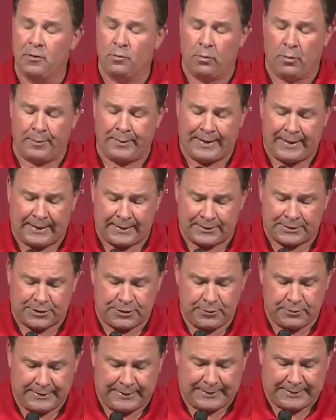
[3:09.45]
We get it
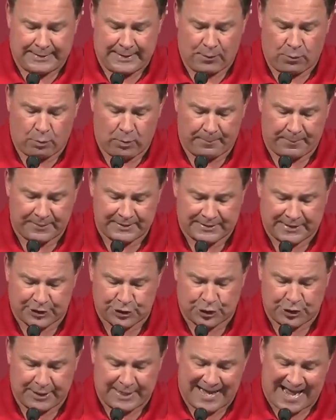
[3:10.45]
to an, a one
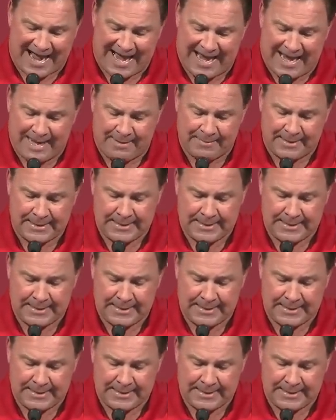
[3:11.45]
possession game